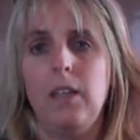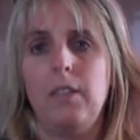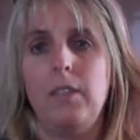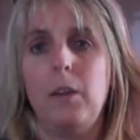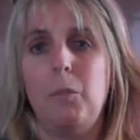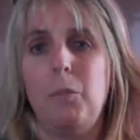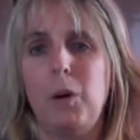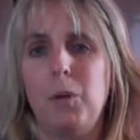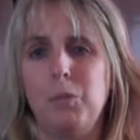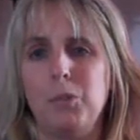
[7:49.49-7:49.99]

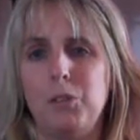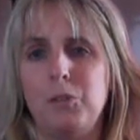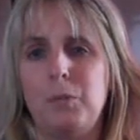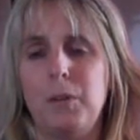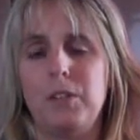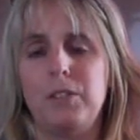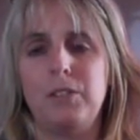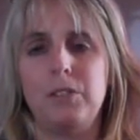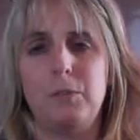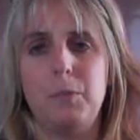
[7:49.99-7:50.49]
that public
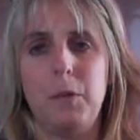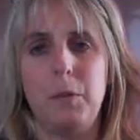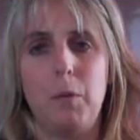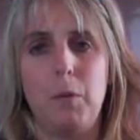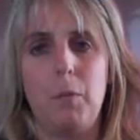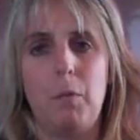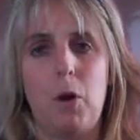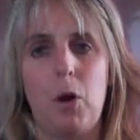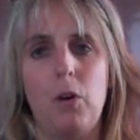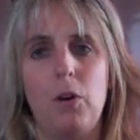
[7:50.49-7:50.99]
spaces be
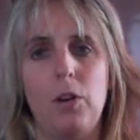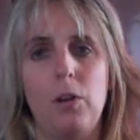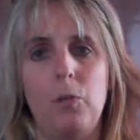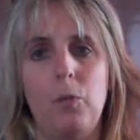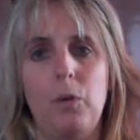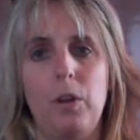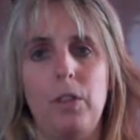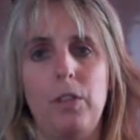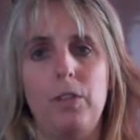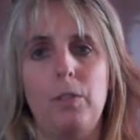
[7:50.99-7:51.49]

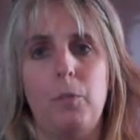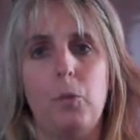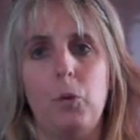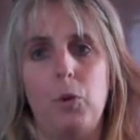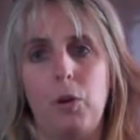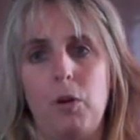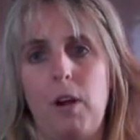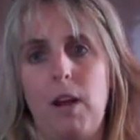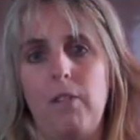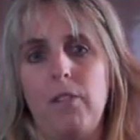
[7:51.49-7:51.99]
bombarded with
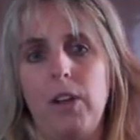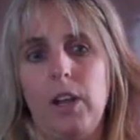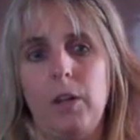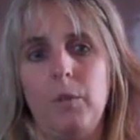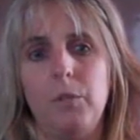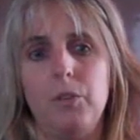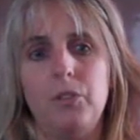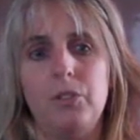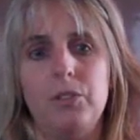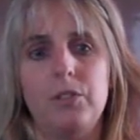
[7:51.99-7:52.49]
pornographic
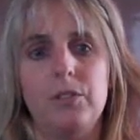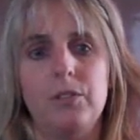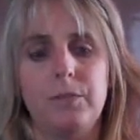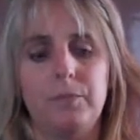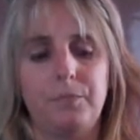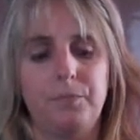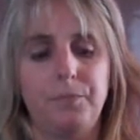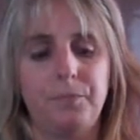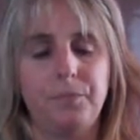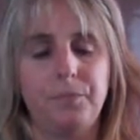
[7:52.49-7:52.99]
images.